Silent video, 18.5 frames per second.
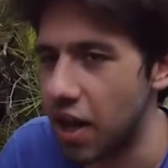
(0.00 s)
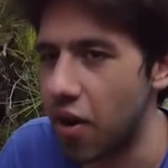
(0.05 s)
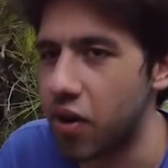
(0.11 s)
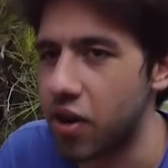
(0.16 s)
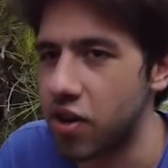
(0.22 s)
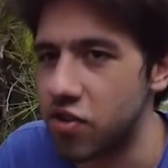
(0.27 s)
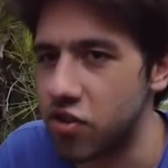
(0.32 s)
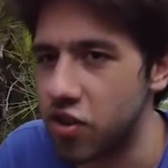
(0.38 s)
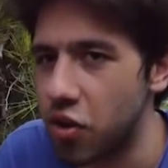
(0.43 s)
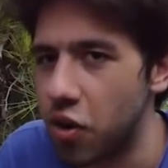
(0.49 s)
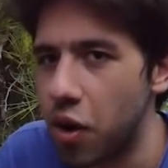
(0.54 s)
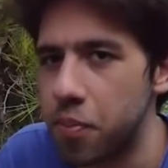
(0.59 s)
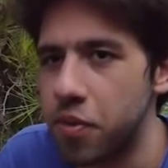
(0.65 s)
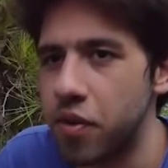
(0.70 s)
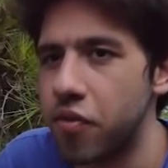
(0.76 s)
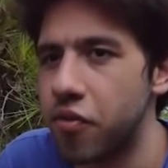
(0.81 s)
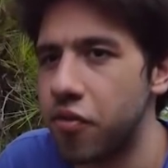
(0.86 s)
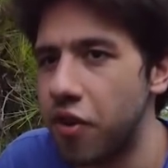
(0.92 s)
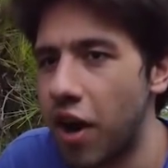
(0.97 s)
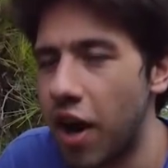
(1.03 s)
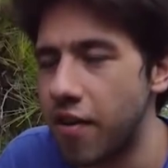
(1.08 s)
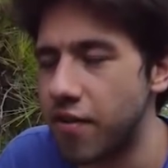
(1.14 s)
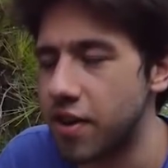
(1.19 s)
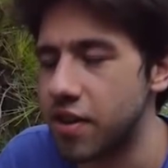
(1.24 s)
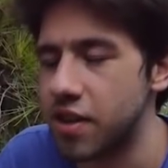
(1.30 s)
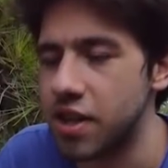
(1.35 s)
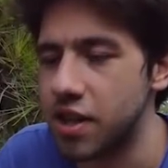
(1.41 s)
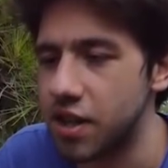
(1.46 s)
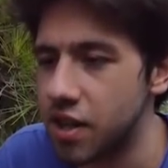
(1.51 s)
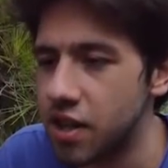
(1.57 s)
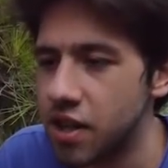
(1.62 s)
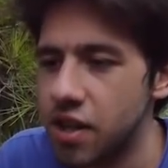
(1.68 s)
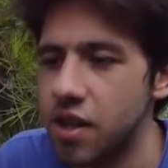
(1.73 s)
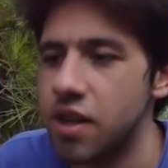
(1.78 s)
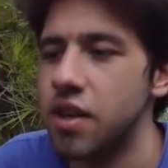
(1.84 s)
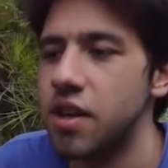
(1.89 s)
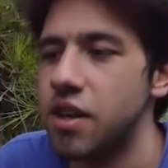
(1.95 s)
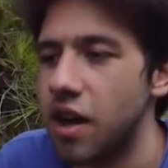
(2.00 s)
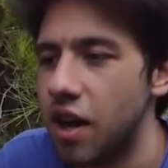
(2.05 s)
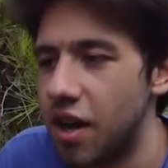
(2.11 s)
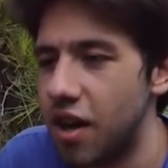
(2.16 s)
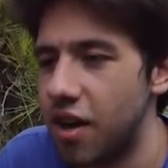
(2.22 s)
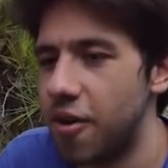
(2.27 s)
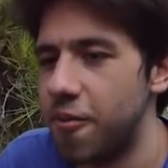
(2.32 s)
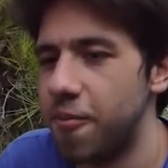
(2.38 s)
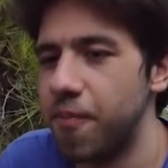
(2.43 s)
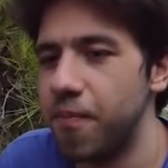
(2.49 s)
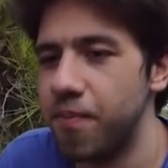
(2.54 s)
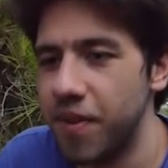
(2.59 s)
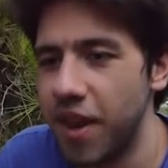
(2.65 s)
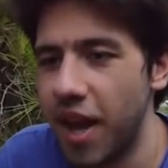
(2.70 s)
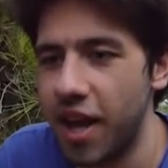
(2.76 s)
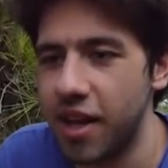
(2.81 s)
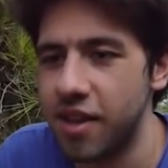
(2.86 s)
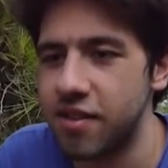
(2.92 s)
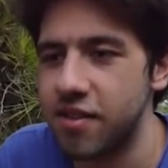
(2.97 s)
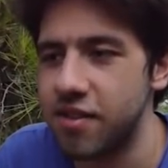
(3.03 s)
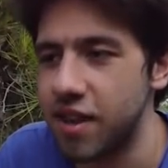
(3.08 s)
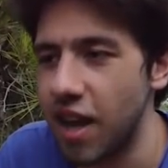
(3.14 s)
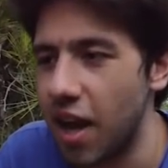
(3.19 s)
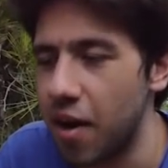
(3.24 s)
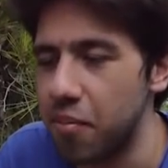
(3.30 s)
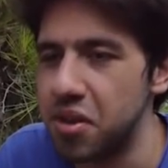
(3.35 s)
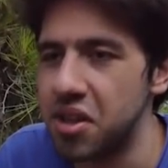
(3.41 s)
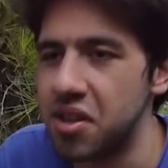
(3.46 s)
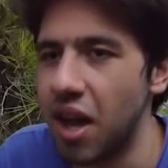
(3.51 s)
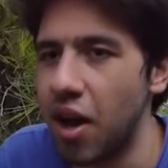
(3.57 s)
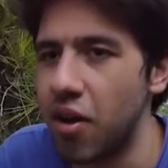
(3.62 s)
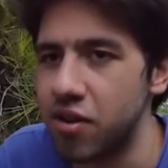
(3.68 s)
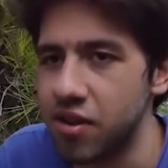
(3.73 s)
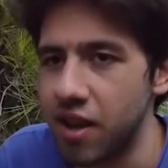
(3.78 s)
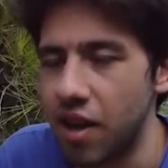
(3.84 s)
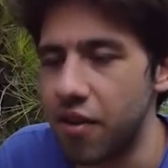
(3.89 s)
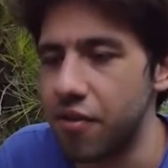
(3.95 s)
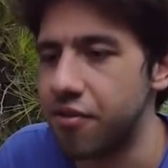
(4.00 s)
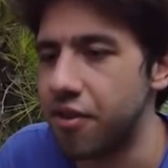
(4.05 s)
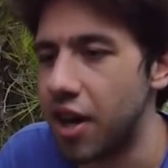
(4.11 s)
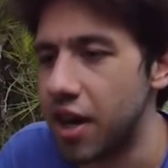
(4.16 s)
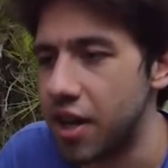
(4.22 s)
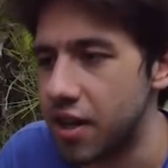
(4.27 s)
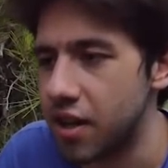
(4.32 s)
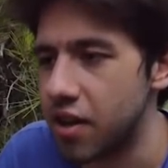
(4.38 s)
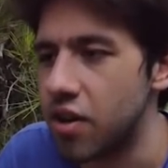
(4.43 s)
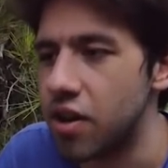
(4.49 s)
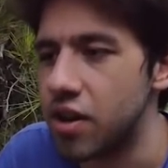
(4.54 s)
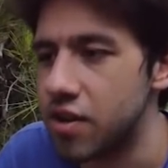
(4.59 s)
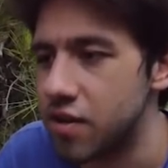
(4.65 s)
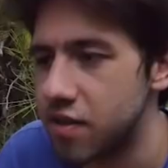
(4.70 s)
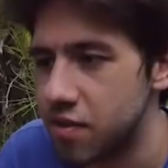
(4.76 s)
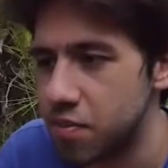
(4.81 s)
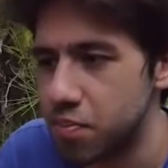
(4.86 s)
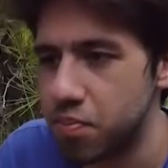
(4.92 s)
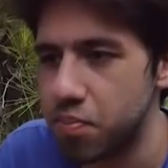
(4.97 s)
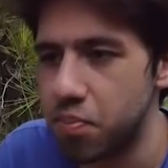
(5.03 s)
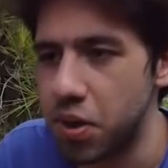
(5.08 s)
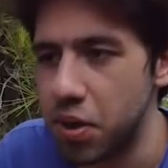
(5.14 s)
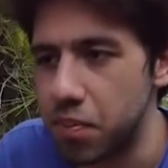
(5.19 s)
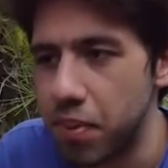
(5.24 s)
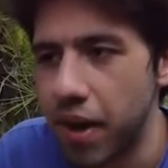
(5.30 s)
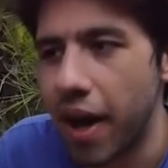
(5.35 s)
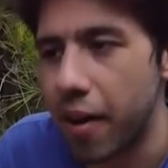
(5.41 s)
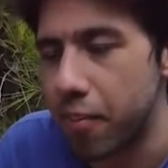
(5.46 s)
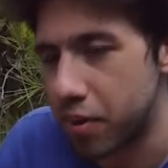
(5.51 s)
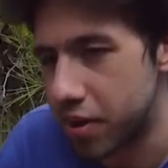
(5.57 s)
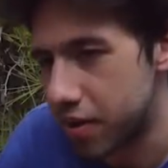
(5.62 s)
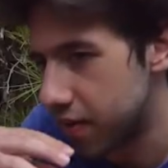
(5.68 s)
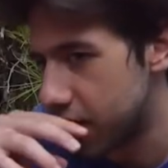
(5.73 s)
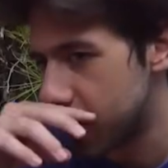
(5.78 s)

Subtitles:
now it can just go up to 5, I think. And, yeah, I mean, now it's kind of fine. The card's pretty bad, but